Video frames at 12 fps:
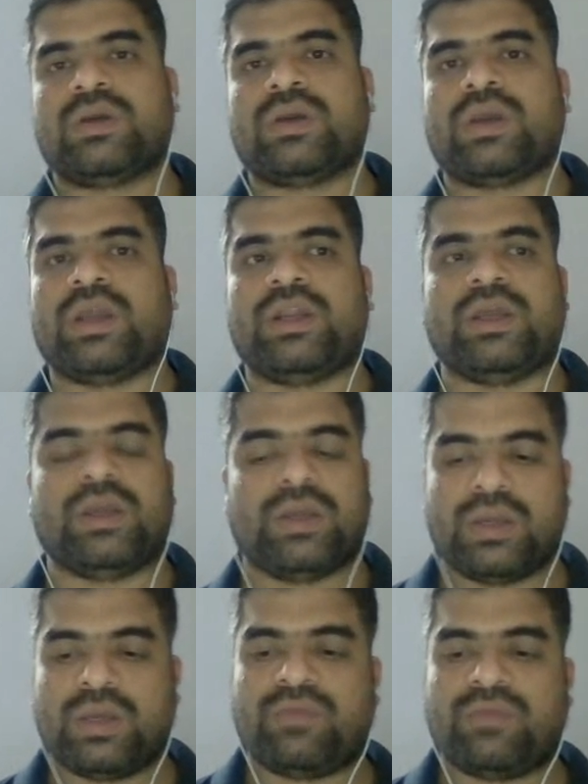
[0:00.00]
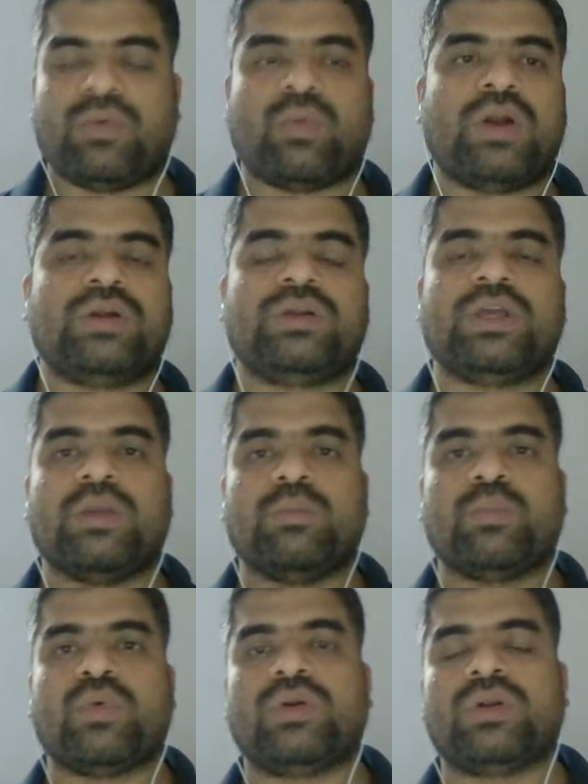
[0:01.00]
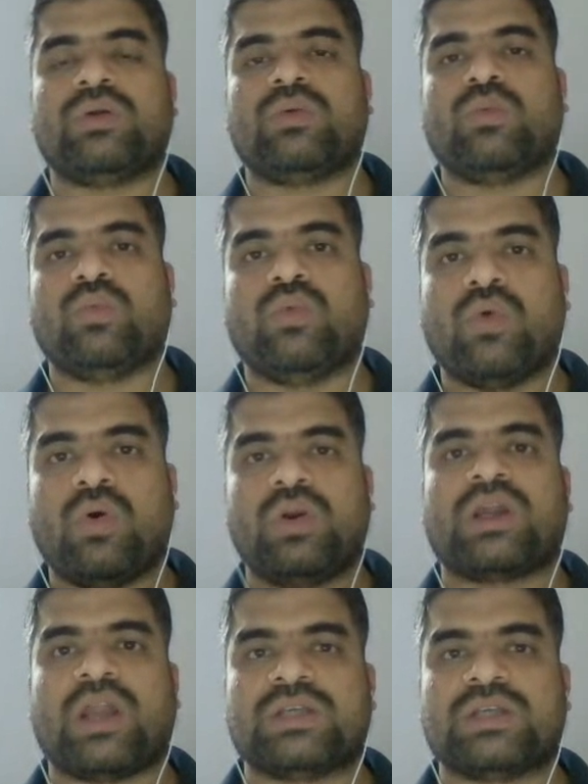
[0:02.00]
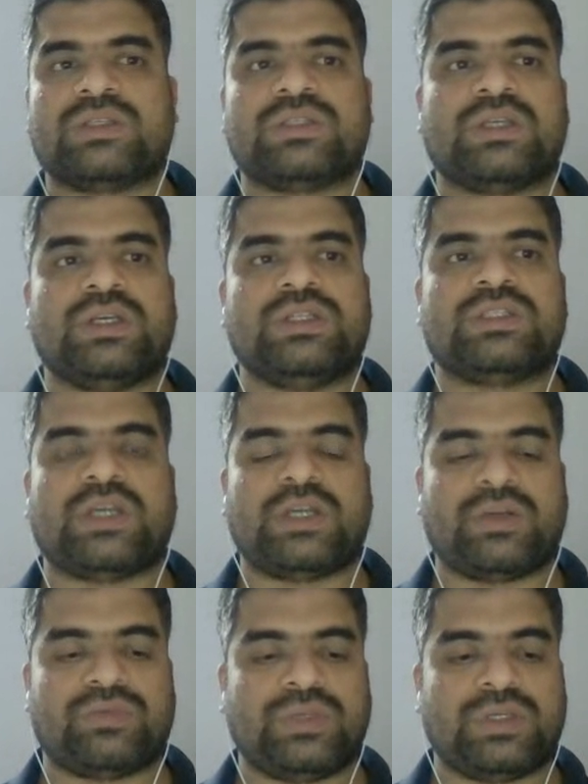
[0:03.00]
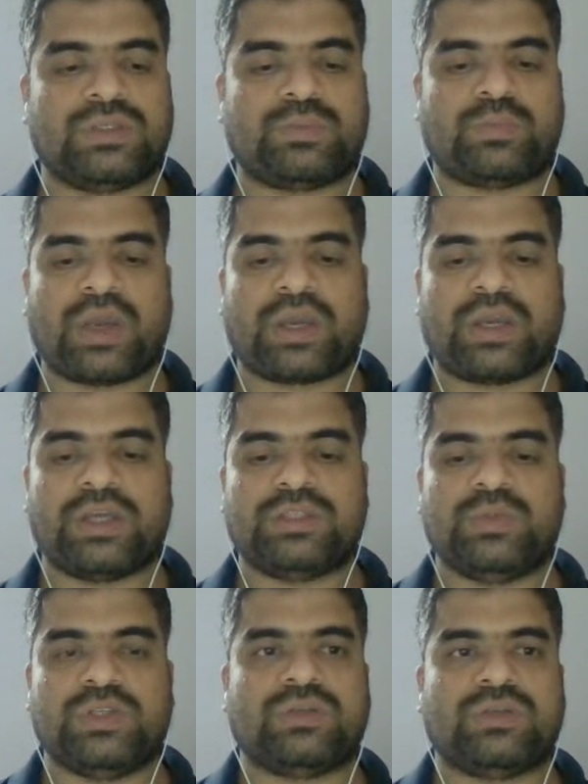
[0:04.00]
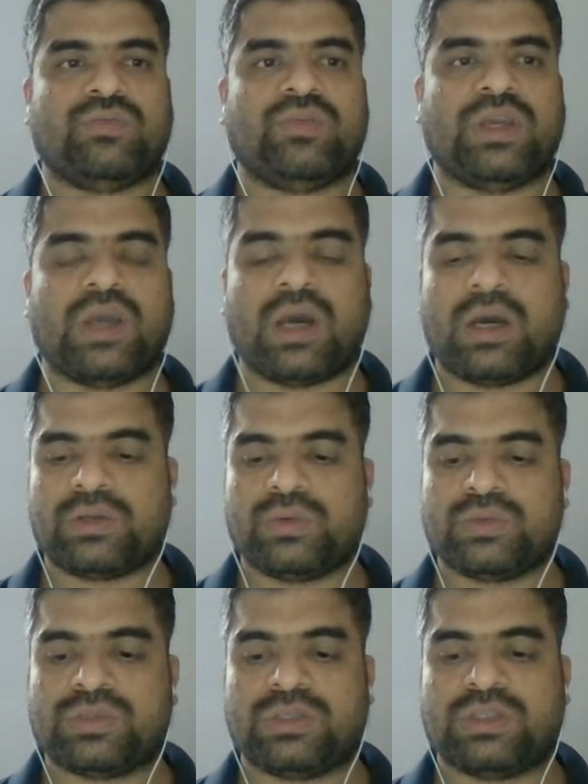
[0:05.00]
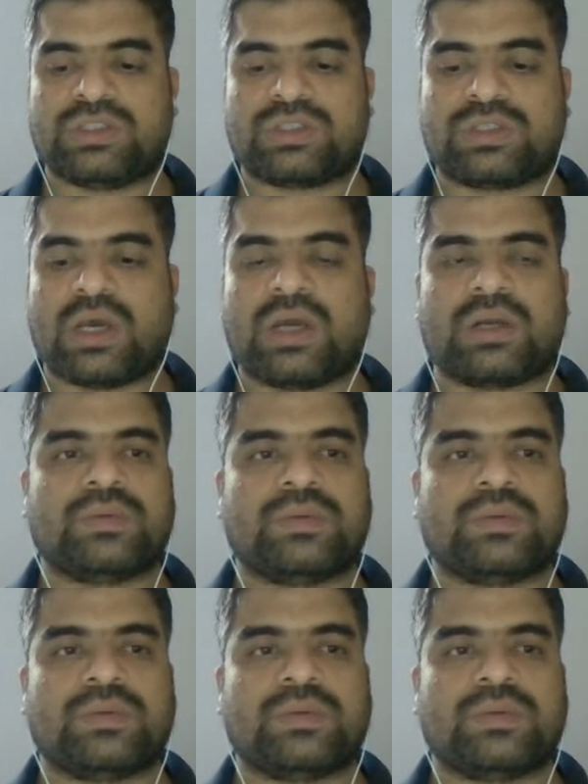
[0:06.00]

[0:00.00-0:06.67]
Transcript: any. If we want to import whole classes inside of this package means we are using the star.